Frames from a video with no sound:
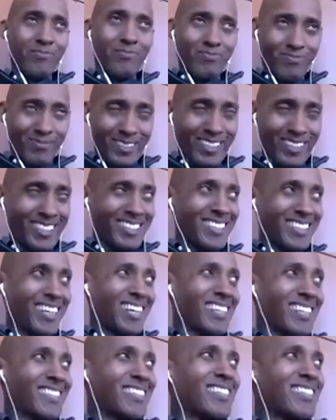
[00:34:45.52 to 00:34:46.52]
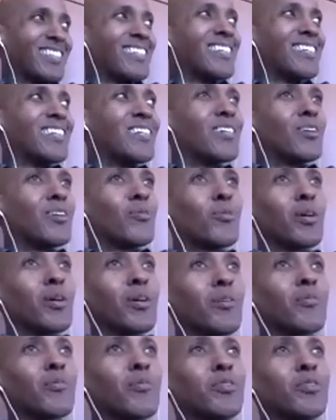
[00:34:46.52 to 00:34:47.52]
exactly.
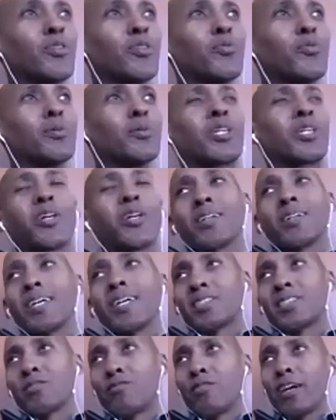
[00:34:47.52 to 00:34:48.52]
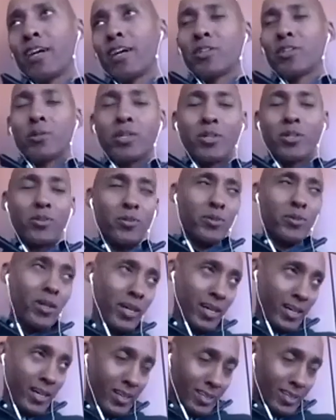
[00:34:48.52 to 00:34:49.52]
Well, you've been sharing lots of value here
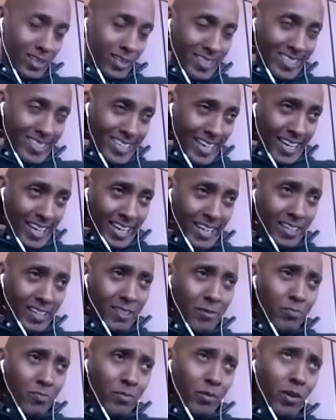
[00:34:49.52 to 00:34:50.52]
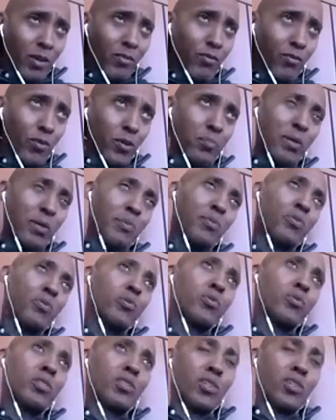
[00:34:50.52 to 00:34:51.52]
today. For the people who
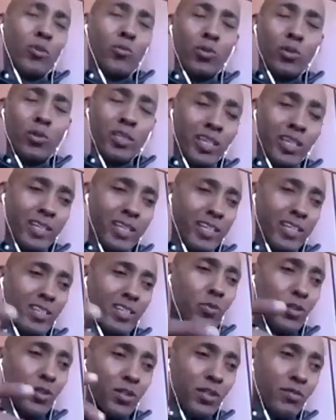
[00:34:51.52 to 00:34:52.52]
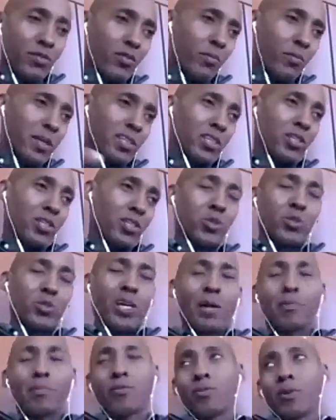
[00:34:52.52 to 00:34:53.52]
just are really connecting with the information that you're
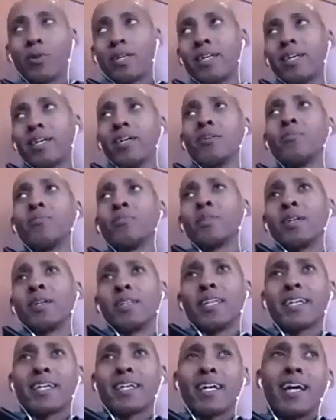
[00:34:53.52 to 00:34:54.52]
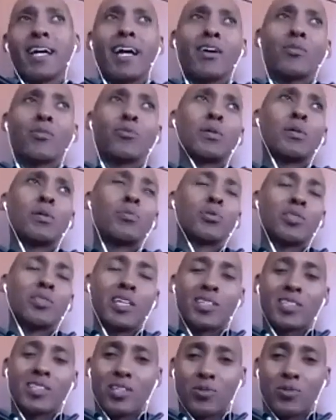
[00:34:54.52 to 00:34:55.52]
dropping right now, like how do people stay
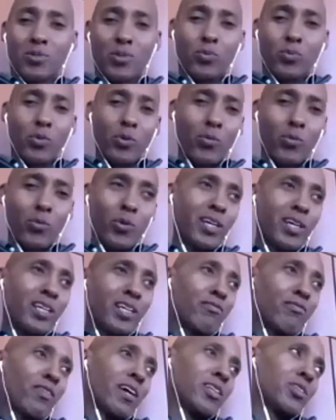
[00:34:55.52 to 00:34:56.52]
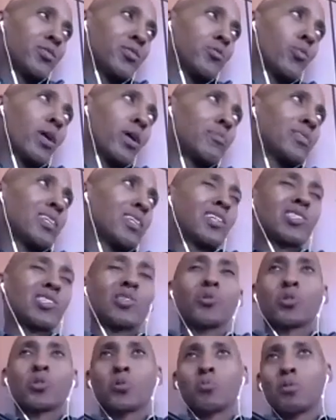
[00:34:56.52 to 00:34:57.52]
in touch with you? Where can they find you? Website,
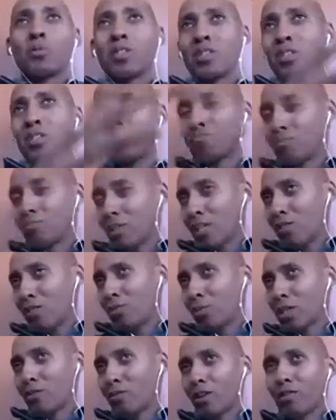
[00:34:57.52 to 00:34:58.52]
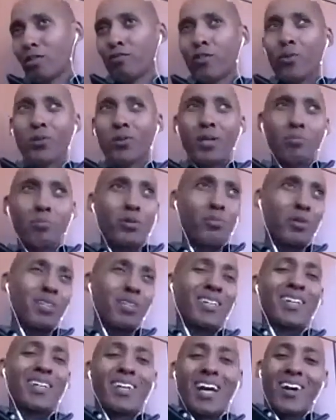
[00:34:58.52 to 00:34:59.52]
social media? Maybe you can give out a phone number, but
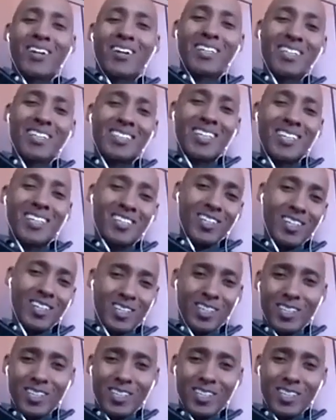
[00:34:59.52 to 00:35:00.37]
how can they stay in touch?